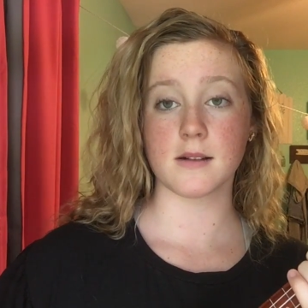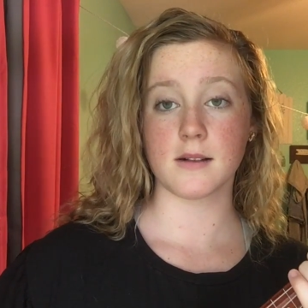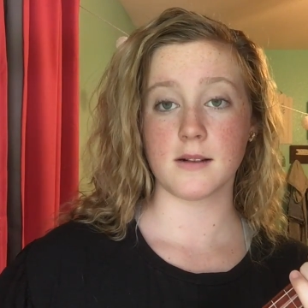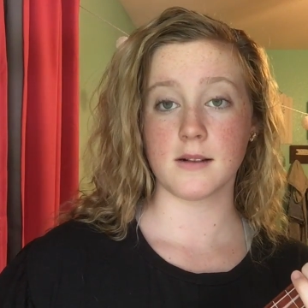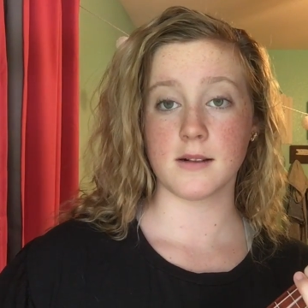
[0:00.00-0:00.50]

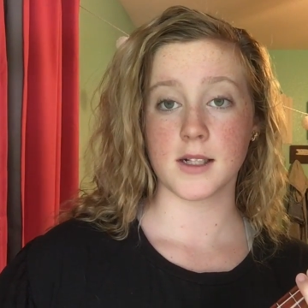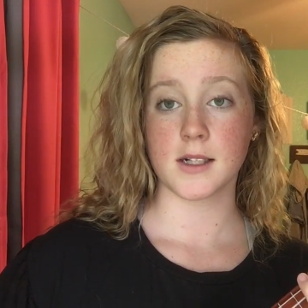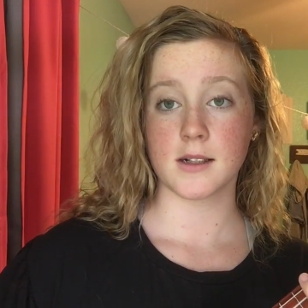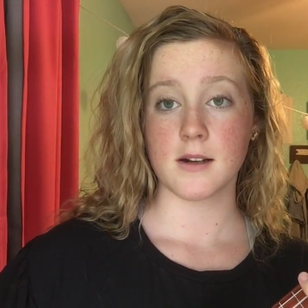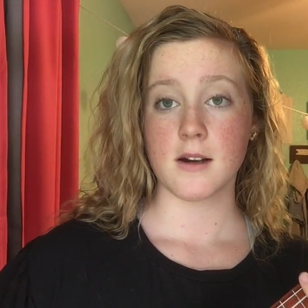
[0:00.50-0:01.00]

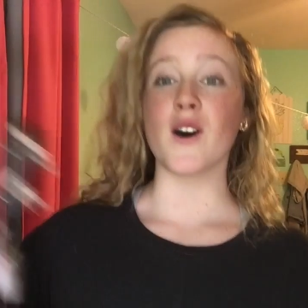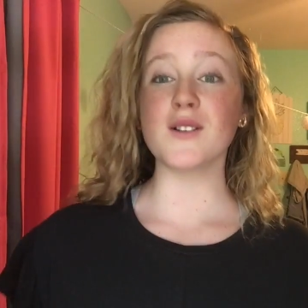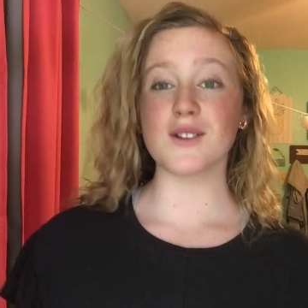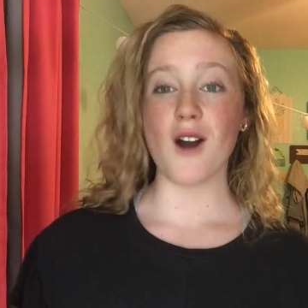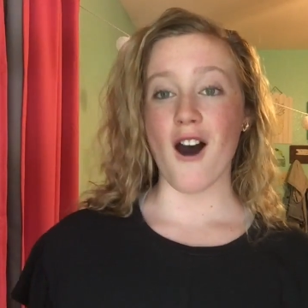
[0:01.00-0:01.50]

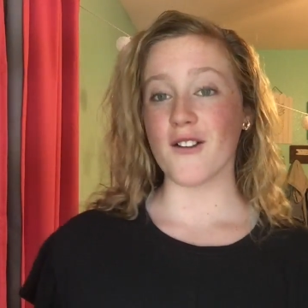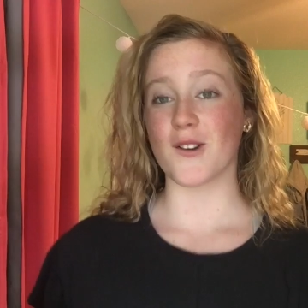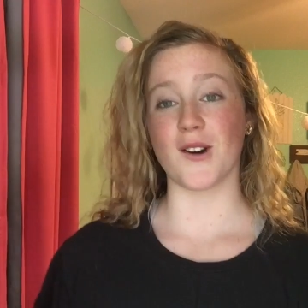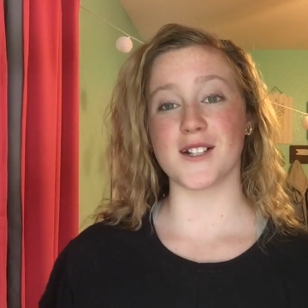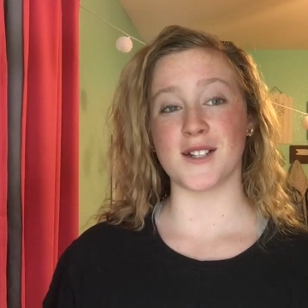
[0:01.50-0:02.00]
Those are all the
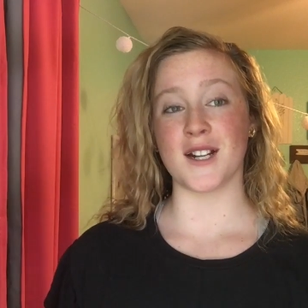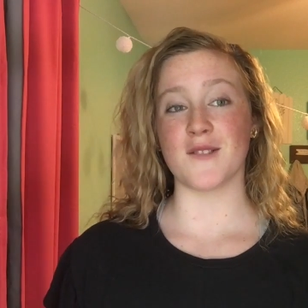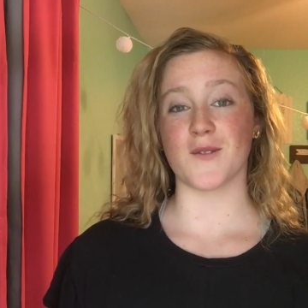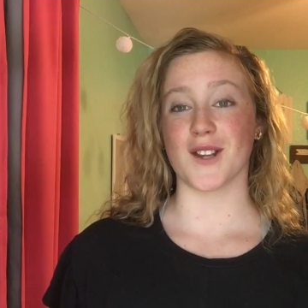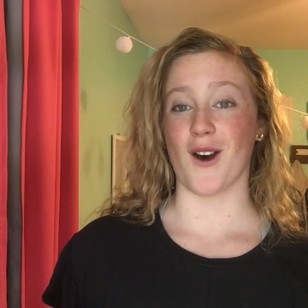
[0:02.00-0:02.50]
chords you
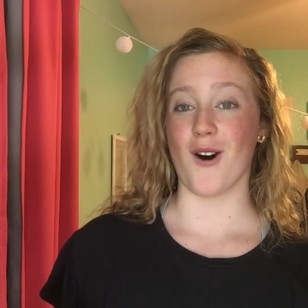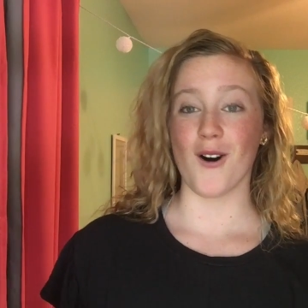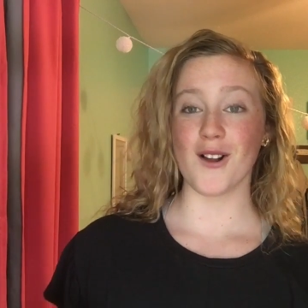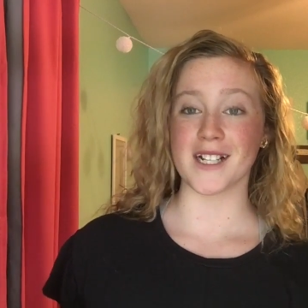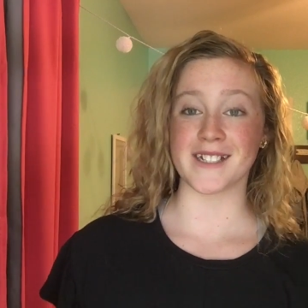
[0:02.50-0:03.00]
need for the
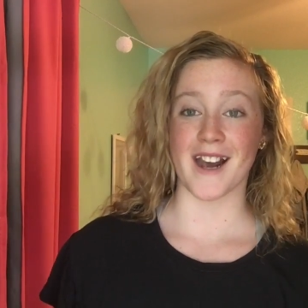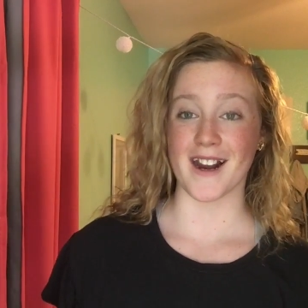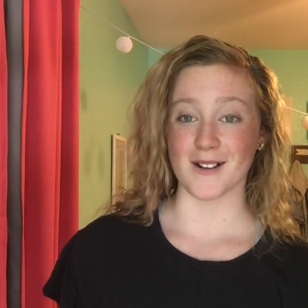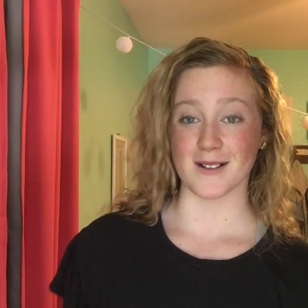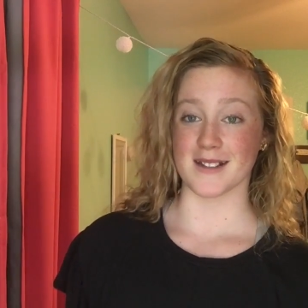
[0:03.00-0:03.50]
whole
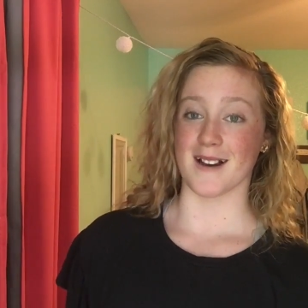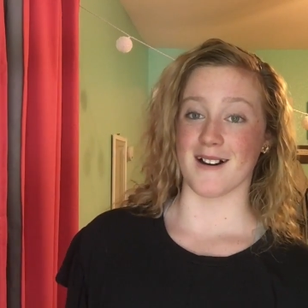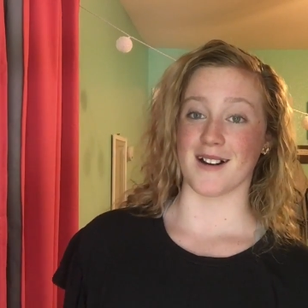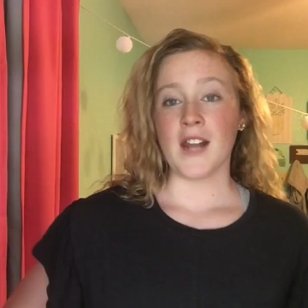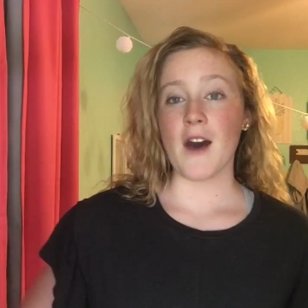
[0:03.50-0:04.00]
entire
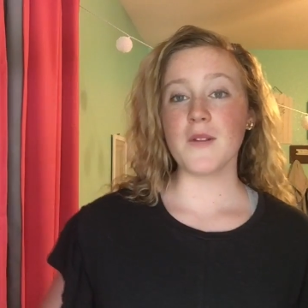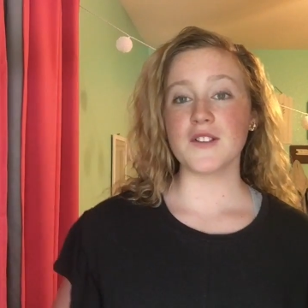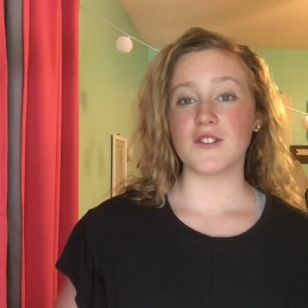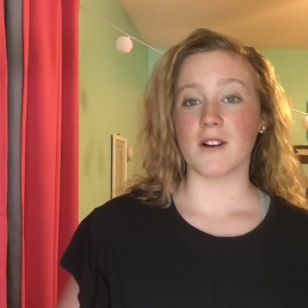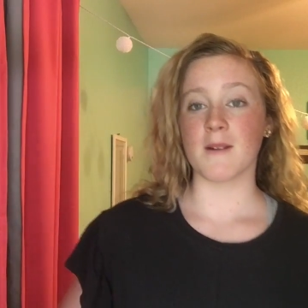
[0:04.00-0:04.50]
song. Now the
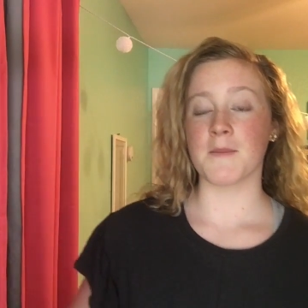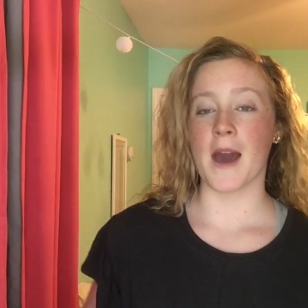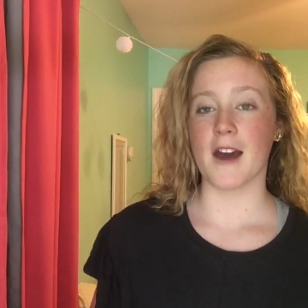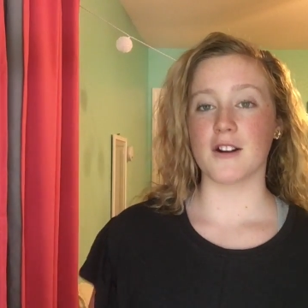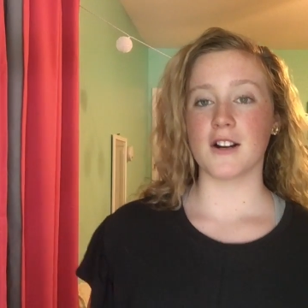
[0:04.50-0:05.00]
strumming
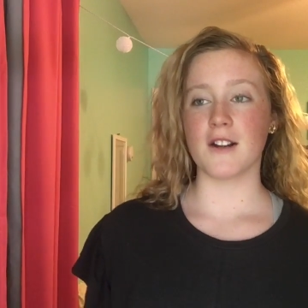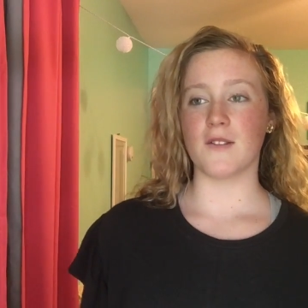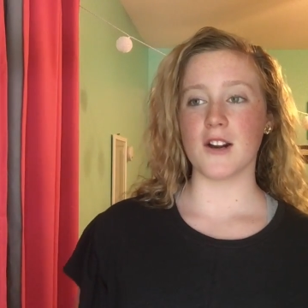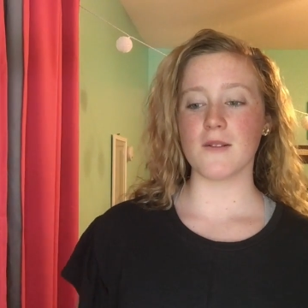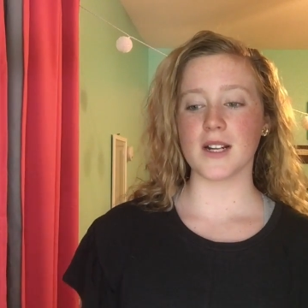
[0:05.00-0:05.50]
pattern,
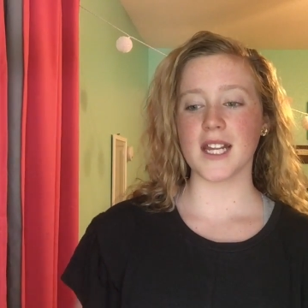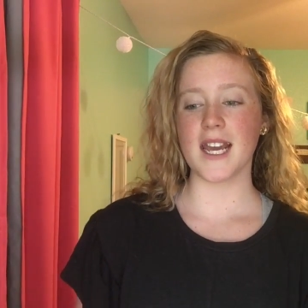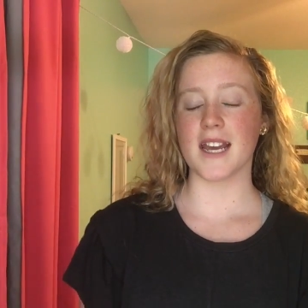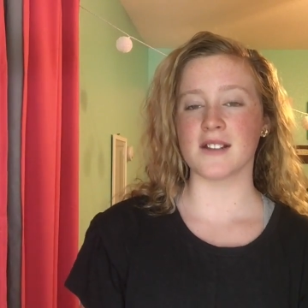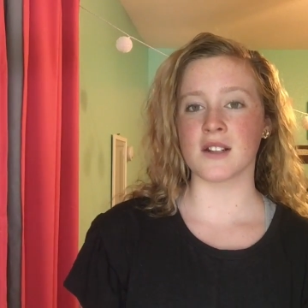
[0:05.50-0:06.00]
there
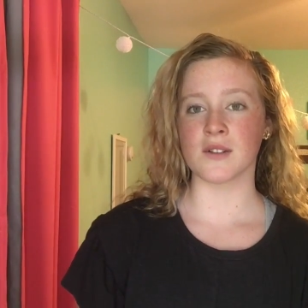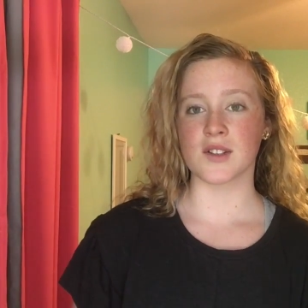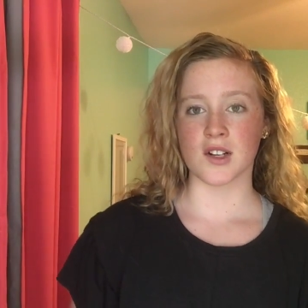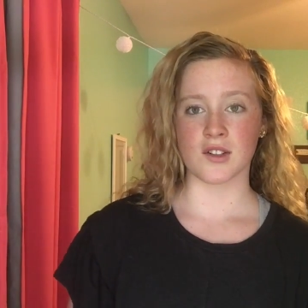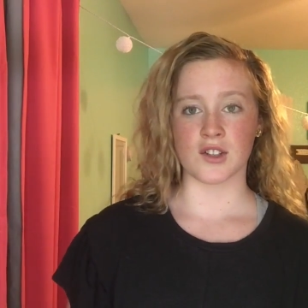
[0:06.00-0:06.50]
really is no
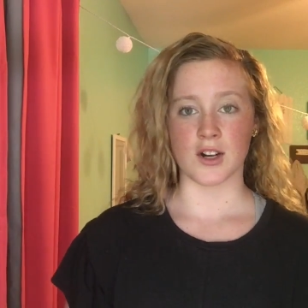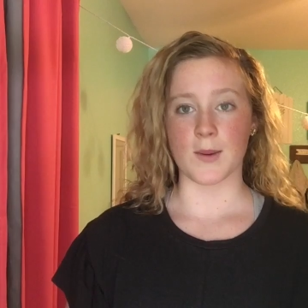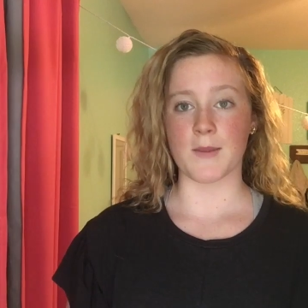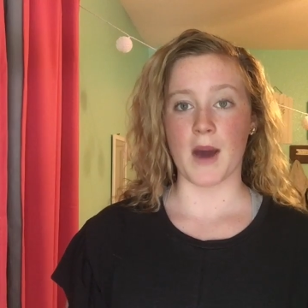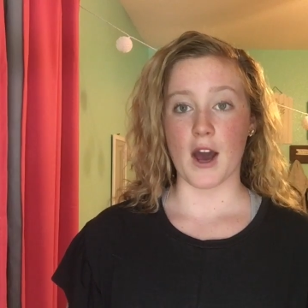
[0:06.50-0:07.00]
certain
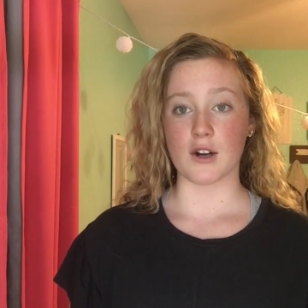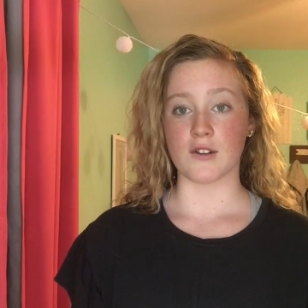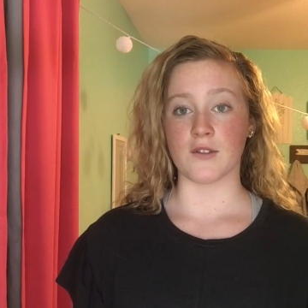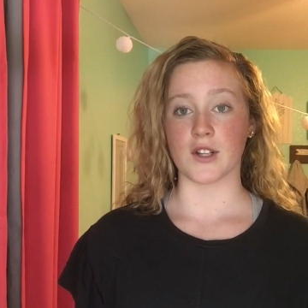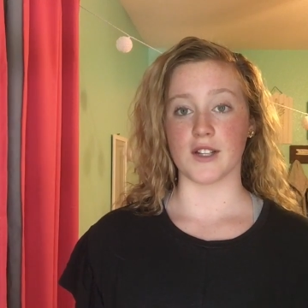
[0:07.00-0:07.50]
strumming
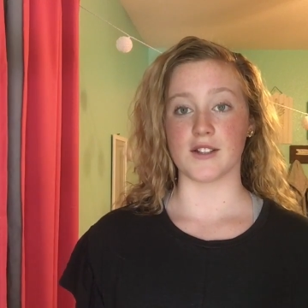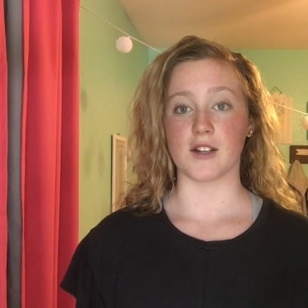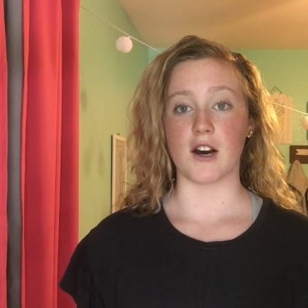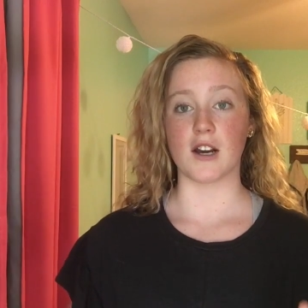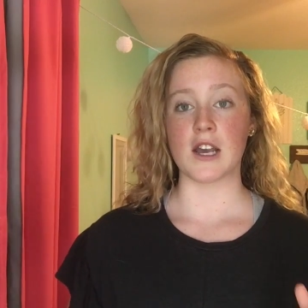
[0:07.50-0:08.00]
pattern for this
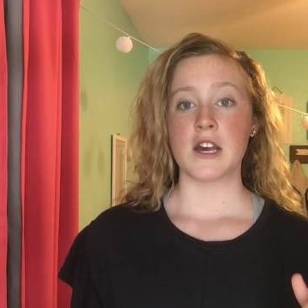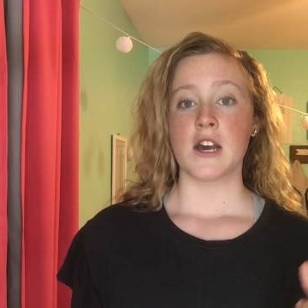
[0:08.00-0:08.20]
song.